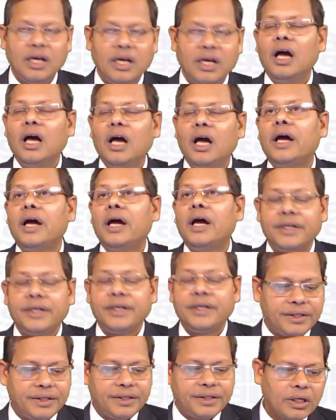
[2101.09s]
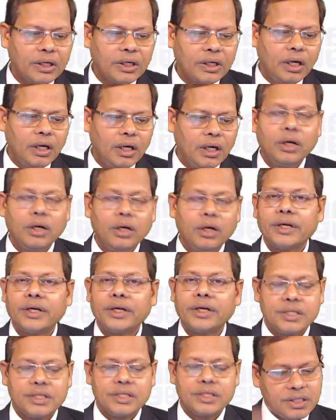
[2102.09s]
And look at
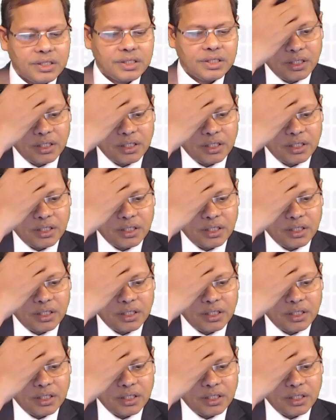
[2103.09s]
this